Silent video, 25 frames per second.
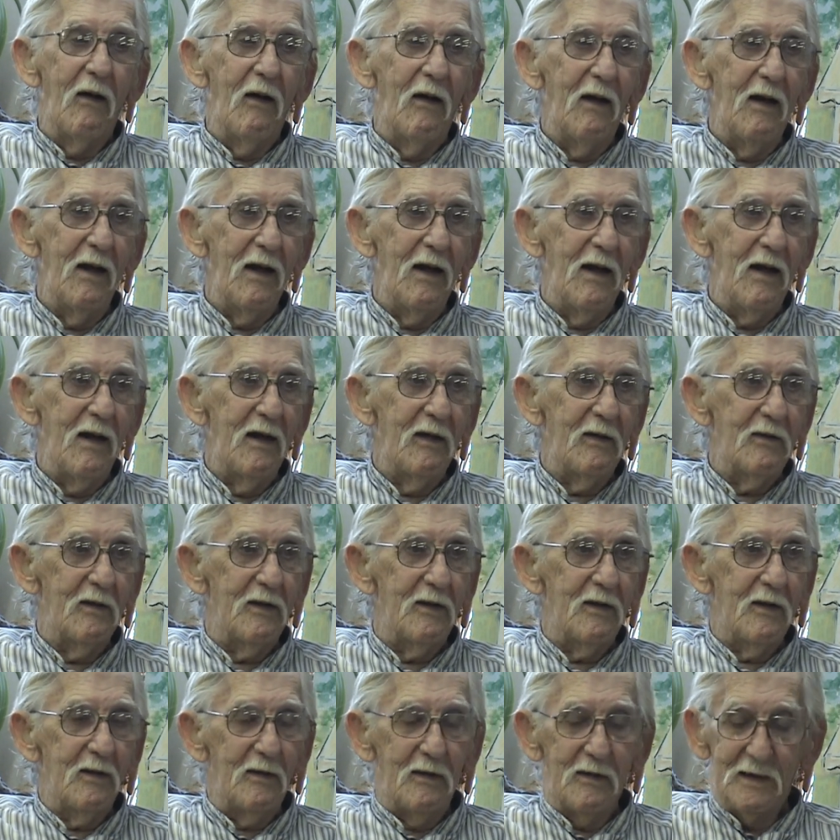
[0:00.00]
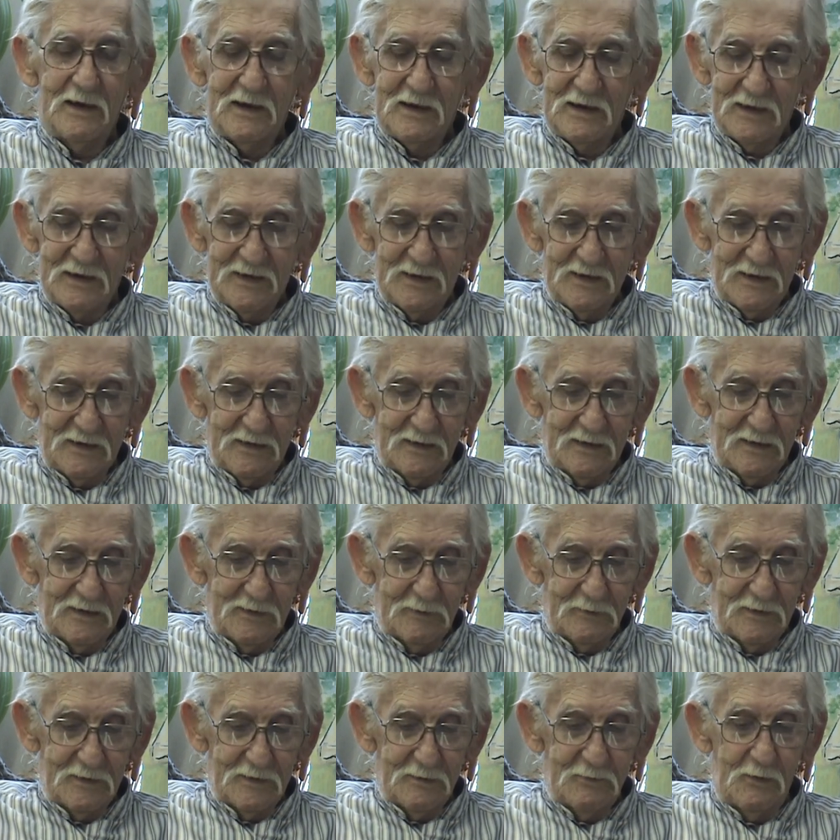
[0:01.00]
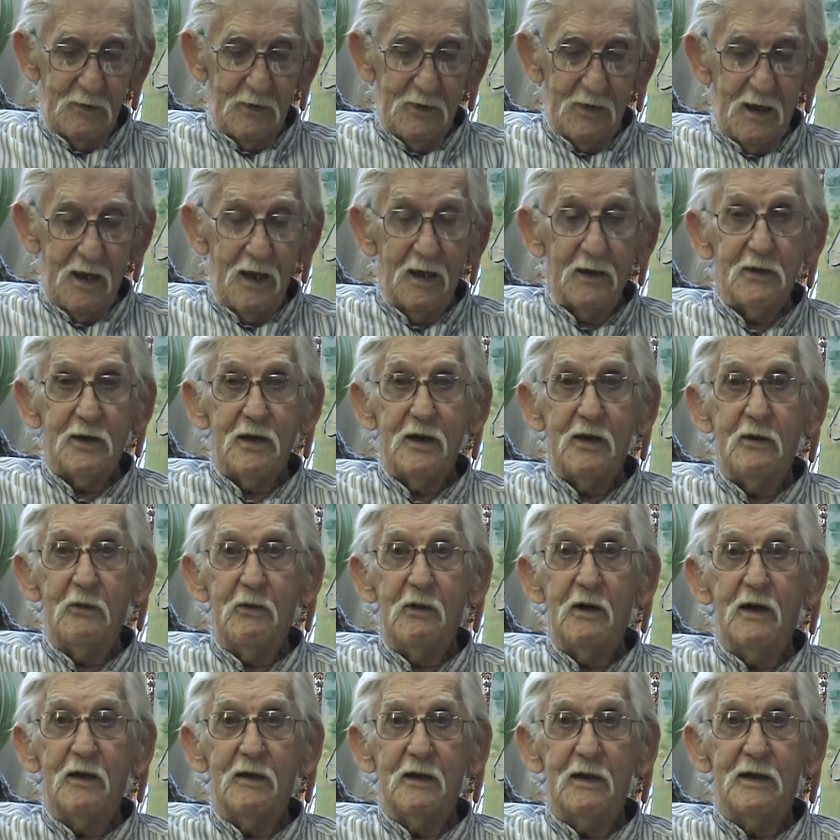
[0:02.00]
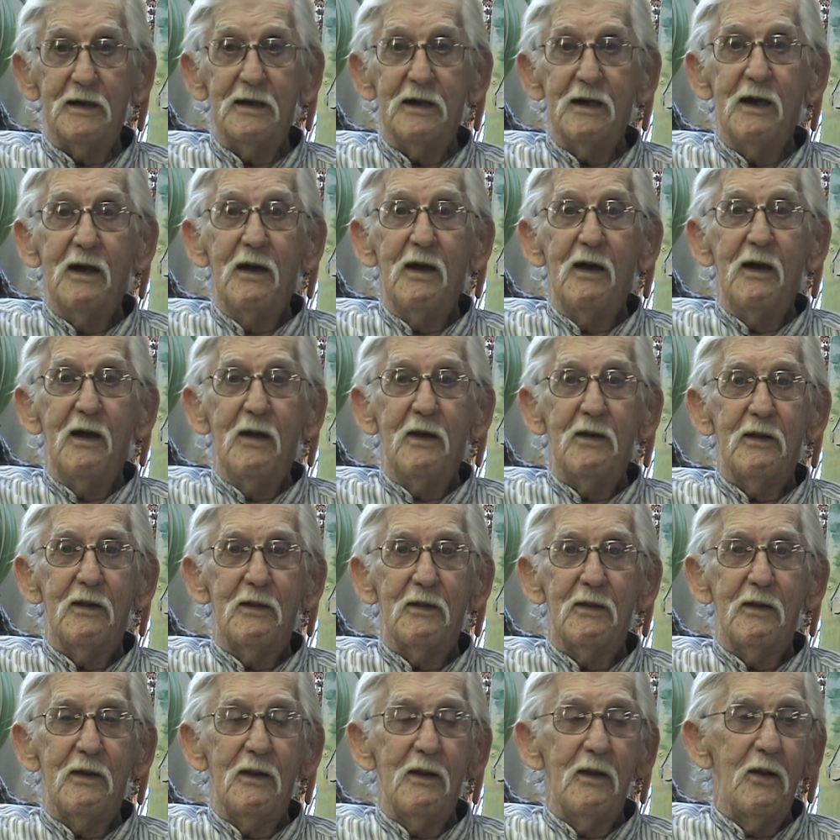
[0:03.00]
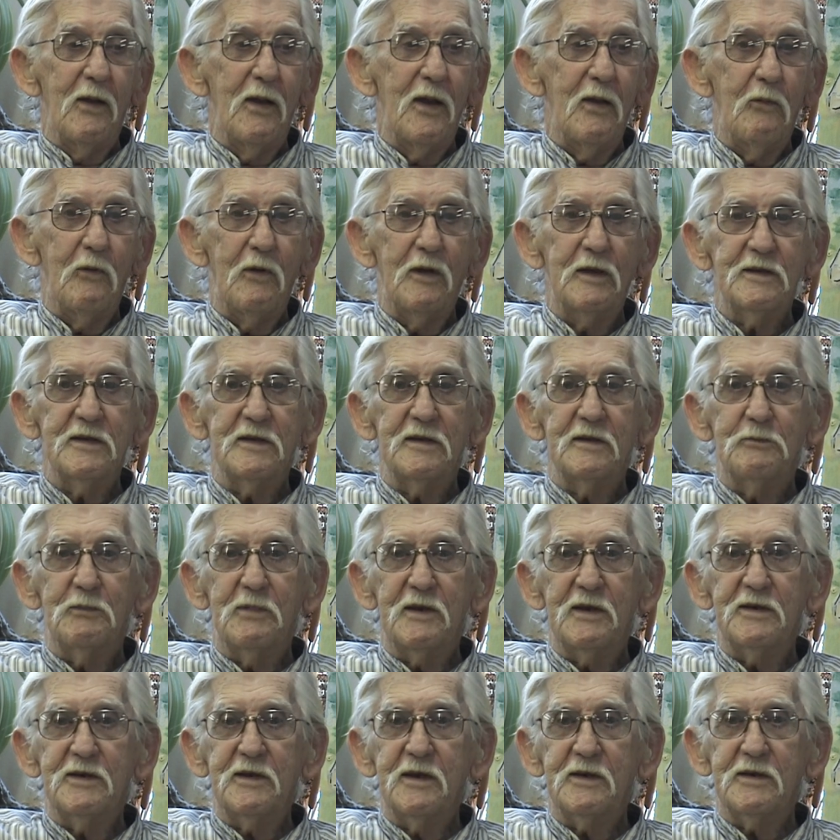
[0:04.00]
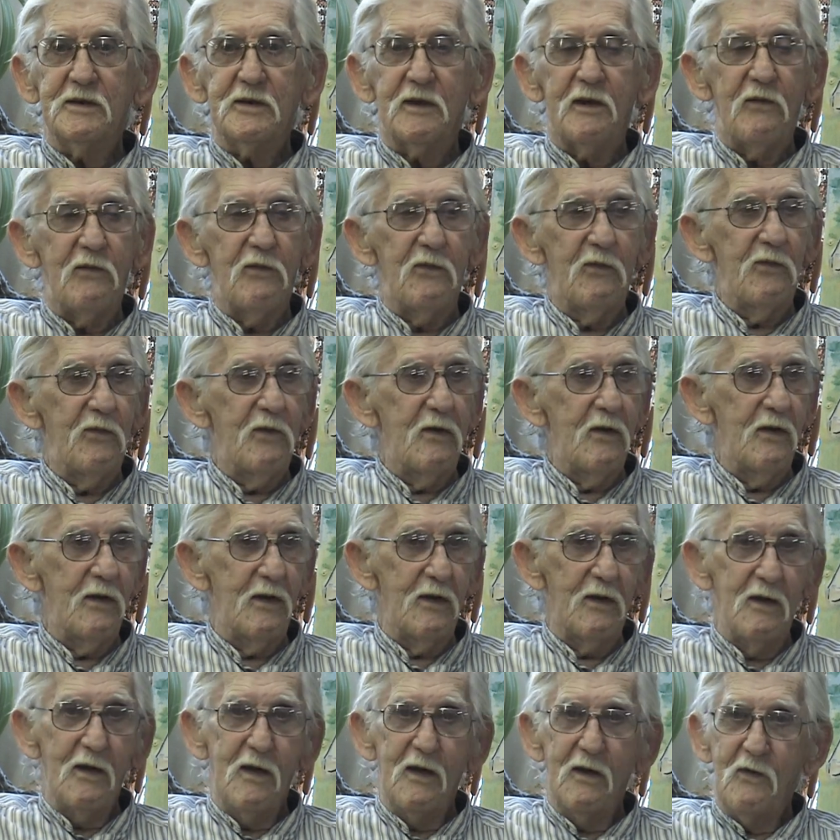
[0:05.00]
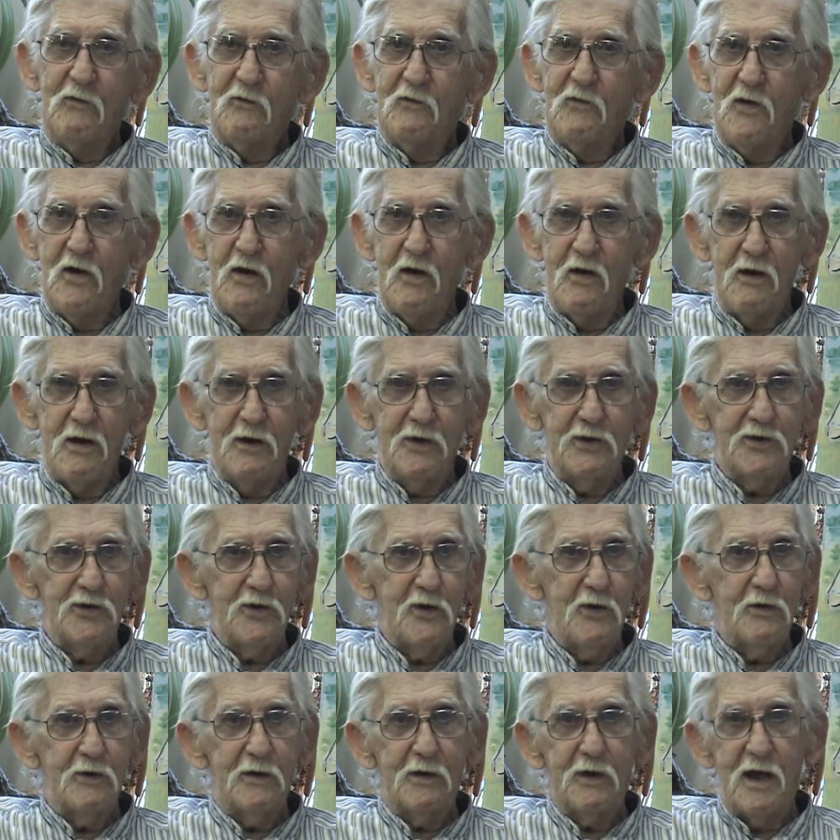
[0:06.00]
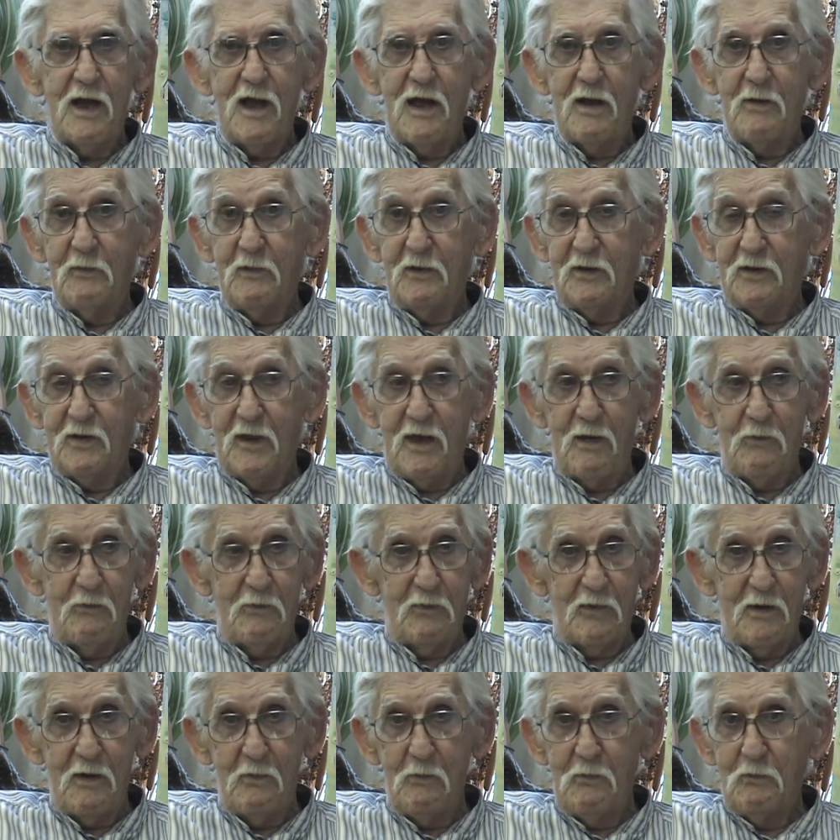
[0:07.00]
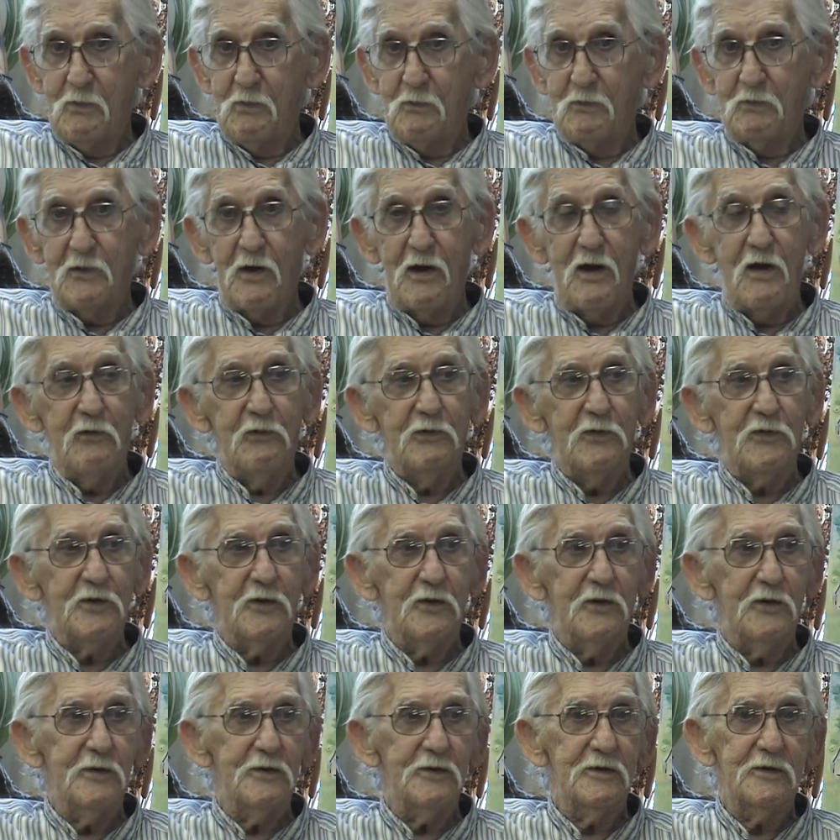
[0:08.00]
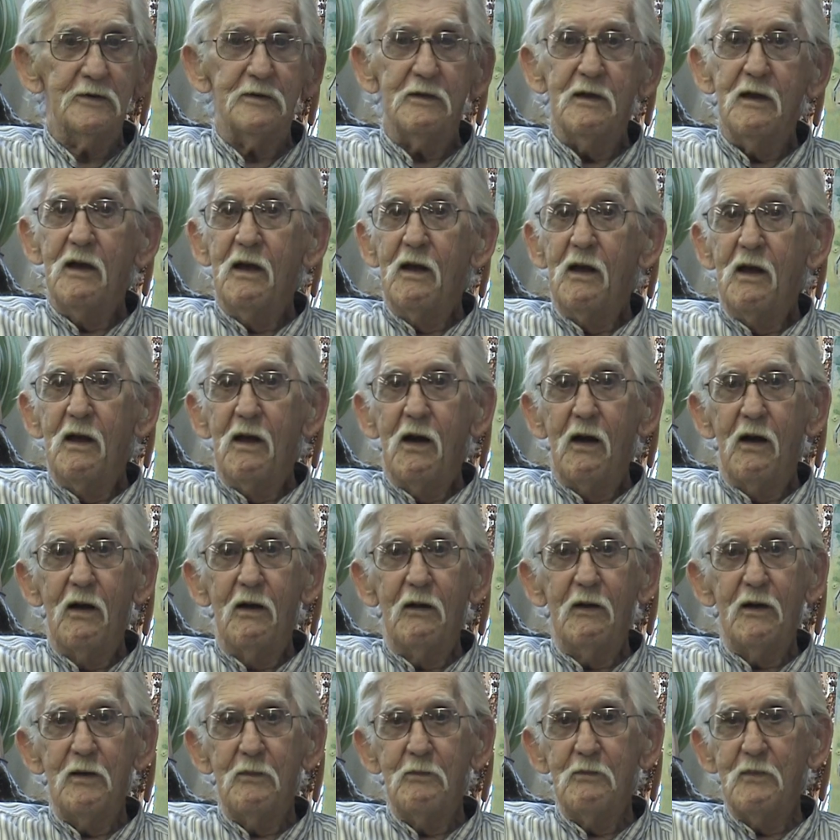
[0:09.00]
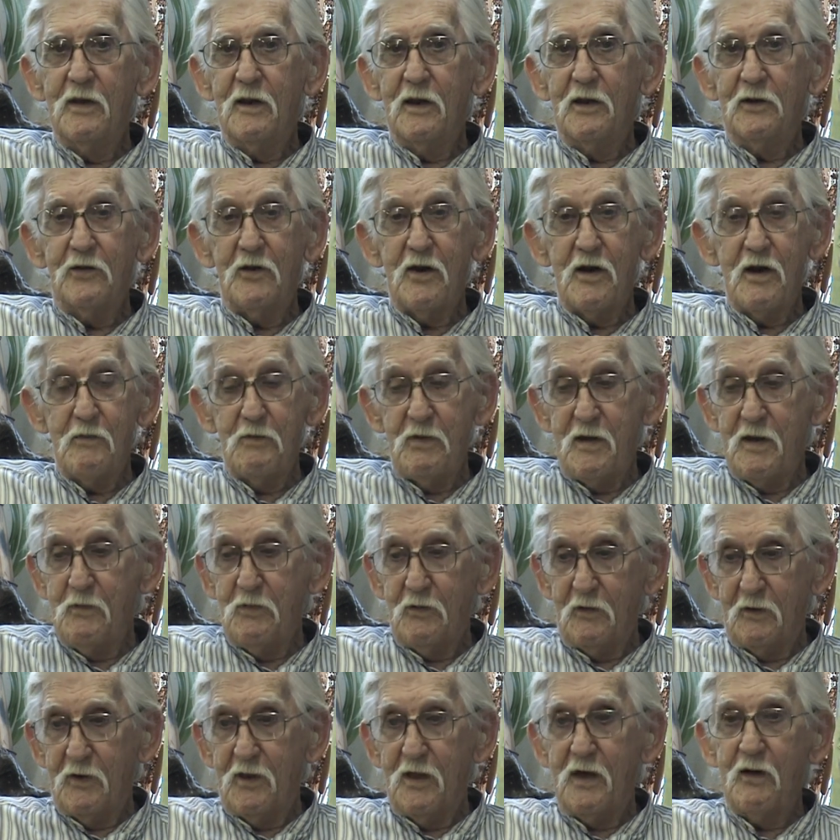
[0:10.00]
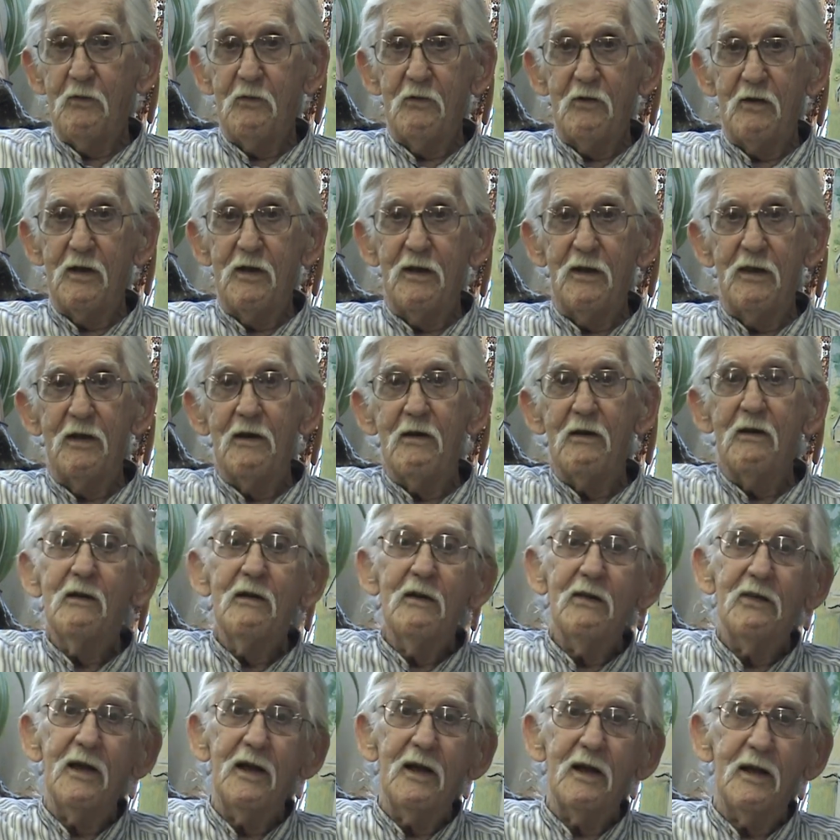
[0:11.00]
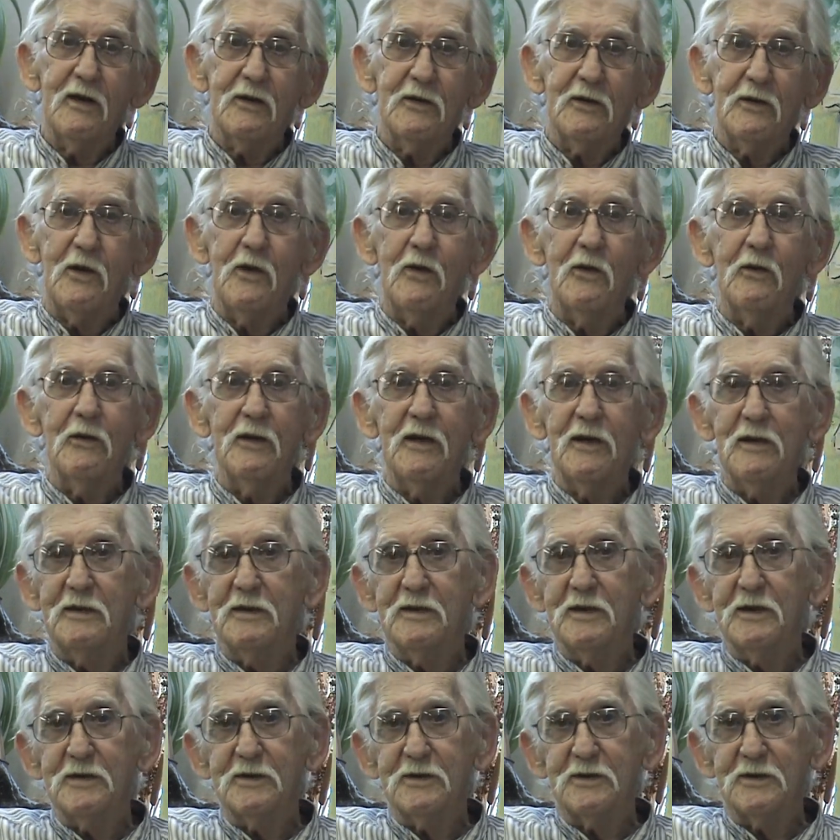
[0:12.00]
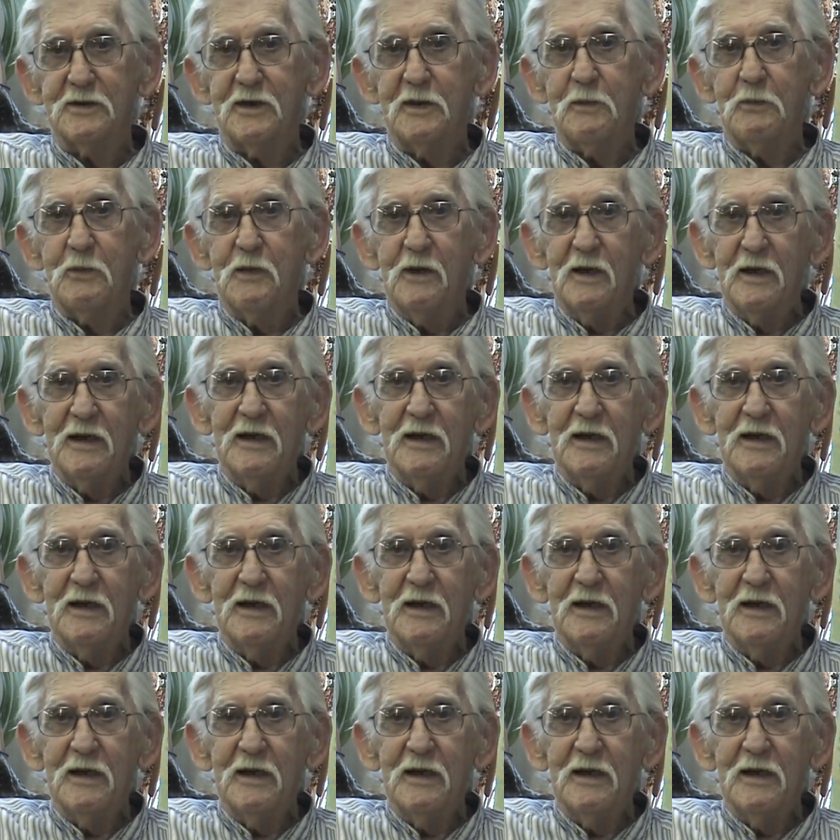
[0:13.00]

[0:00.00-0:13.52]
And well, I'll tell you what, it was but just a very short time that them officers and all them military people, they were in there. They got called in, just zip.